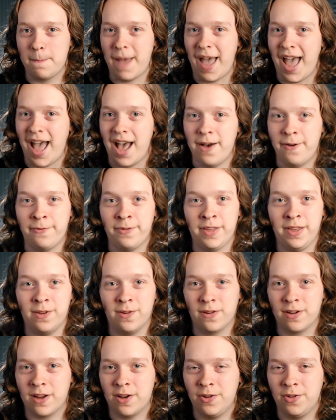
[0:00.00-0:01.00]
half a
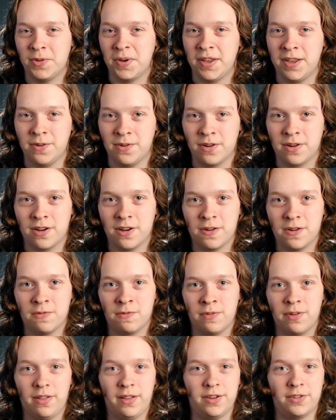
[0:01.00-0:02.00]
year ago to a year ago,
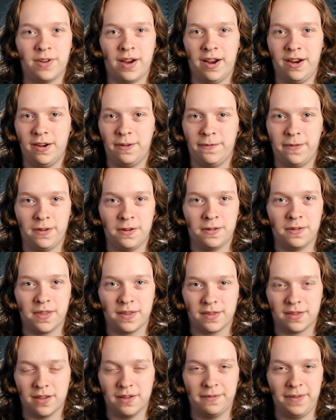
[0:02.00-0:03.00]
really trying to figure
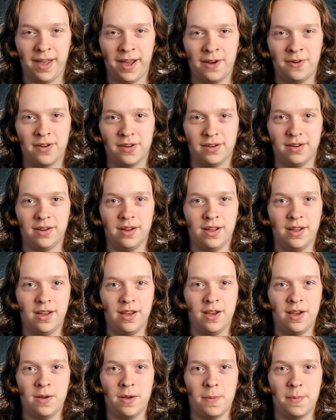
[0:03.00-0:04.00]
this stuff out and
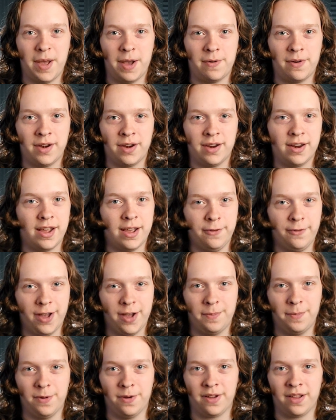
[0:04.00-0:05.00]
about ready to give
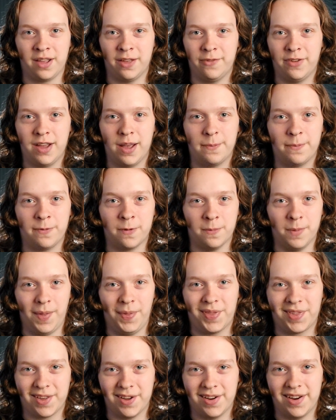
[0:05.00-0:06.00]
up or giving up for
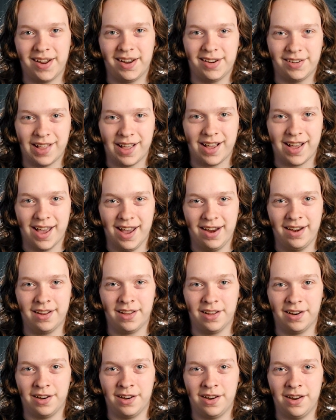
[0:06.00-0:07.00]
months on end like I
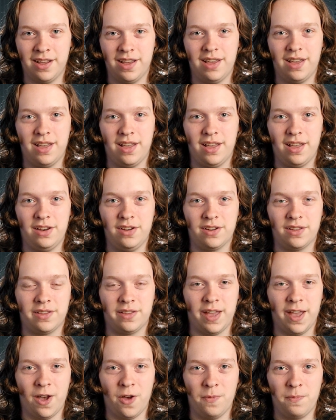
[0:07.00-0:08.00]
did. And just
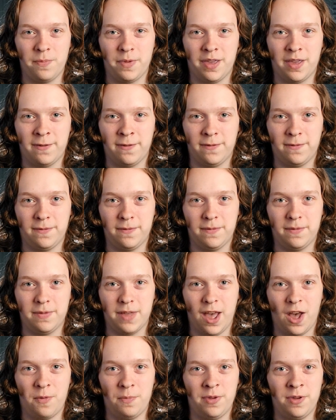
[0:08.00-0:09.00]
to help give
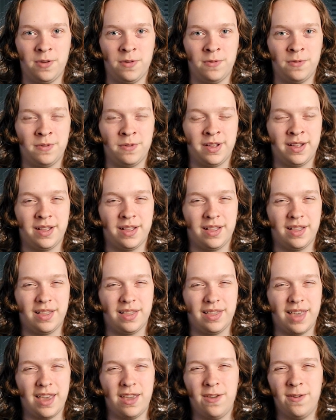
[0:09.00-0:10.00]
help you
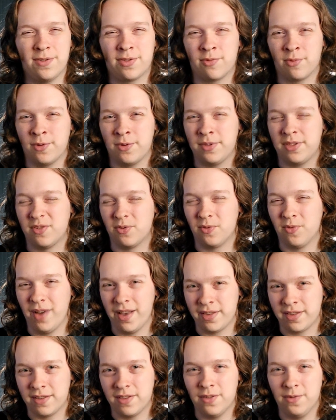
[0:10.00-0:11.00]
take you through it the
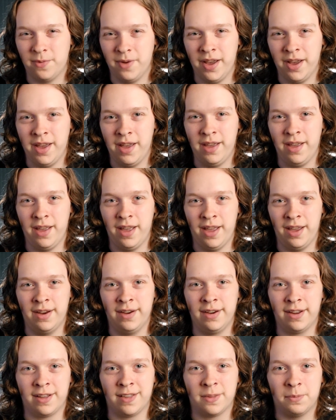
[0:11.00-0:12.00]
rest of the way
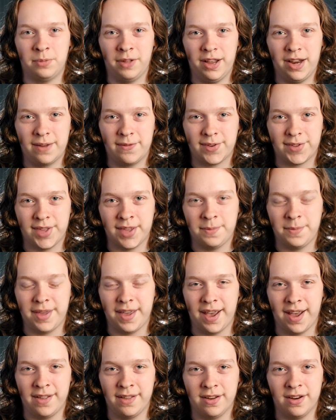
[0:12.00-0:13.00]
and explain everything
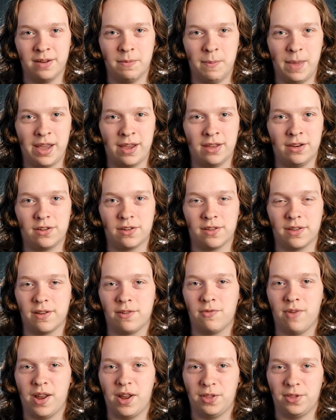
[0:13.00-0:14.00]
behind it and make it just a
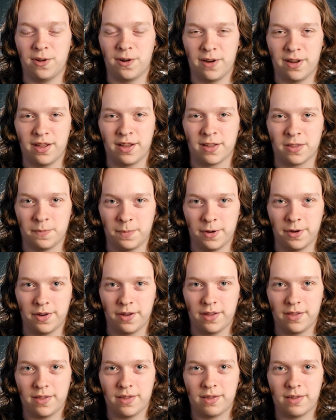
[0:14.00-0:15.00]
great learning
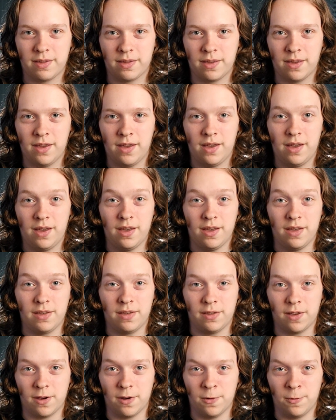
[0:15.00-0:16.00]
experience.
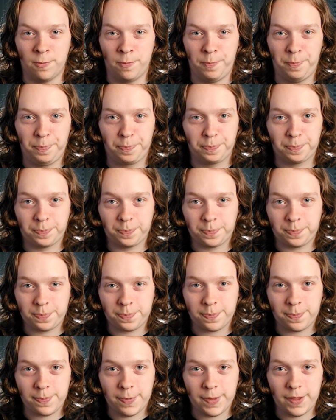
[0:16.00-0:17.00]
So
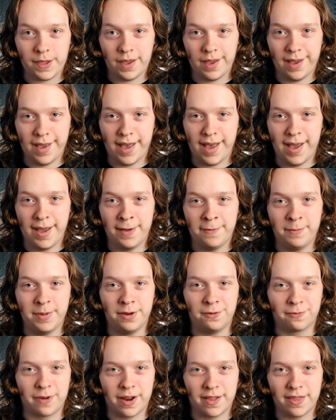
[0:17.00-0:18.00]
I've
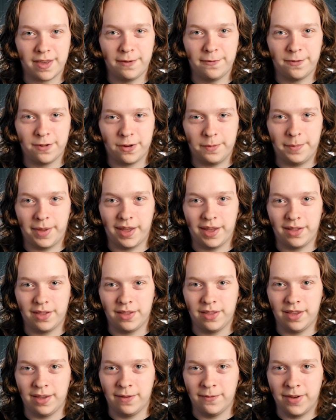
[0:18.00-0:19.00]
been ranting for a bit.
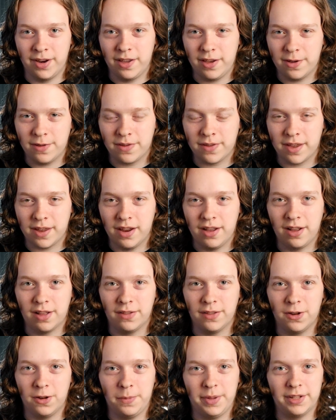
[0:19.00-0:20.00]
The video's getting a
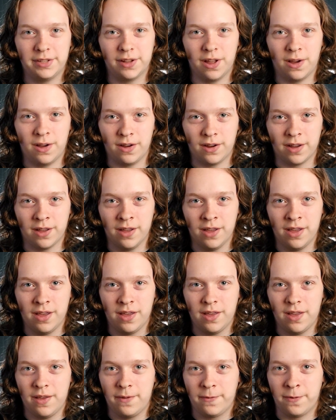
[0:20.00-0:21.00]
little bit long,
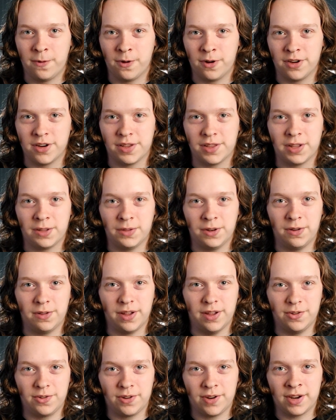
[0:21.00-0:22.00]
for just a little
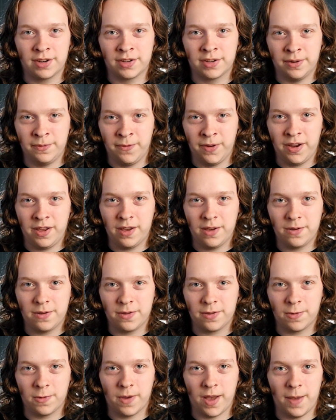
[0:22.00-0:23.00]
introduction video,
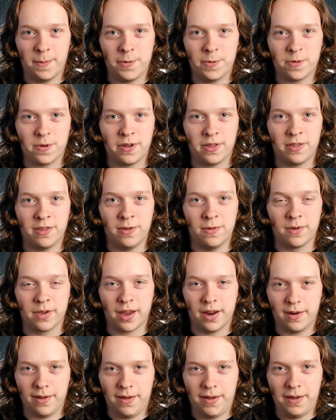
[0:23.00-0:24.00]
so I'm going to
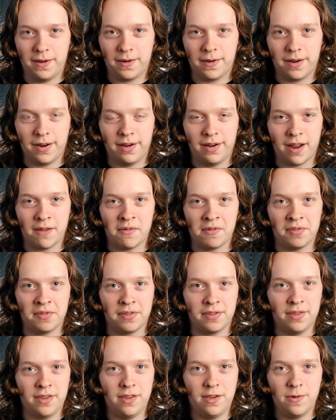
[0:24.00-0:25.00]
cut it here and I will
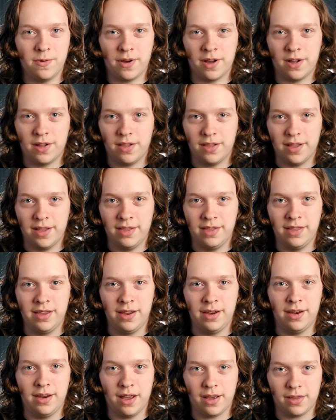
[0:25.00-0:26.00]
see you all in
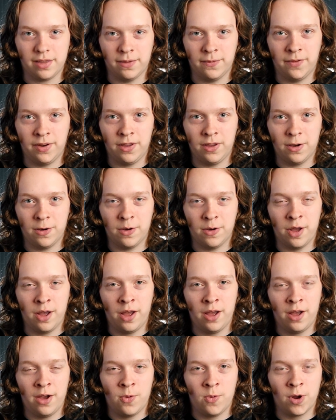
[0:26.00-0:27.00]
the next video
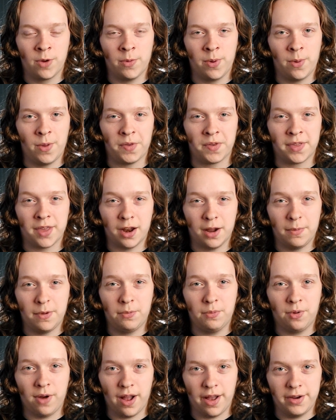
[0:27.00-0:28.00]
where we will set up a
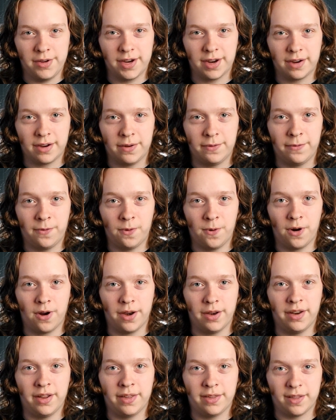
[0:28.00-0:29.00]
project for
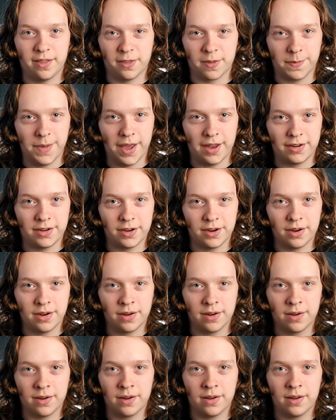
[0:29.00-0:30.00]
distance matching.
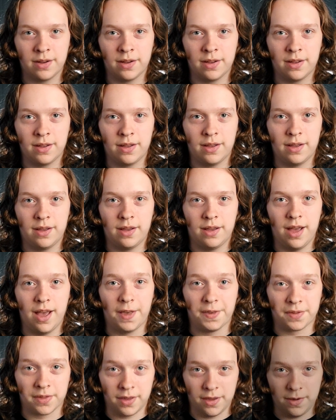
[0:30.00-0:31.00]

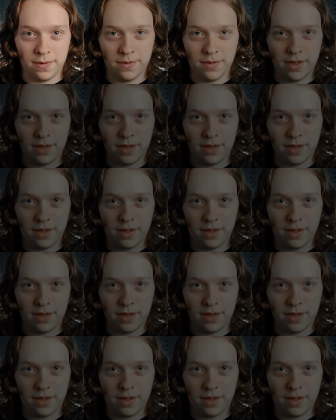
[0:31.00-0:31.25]
I'll see you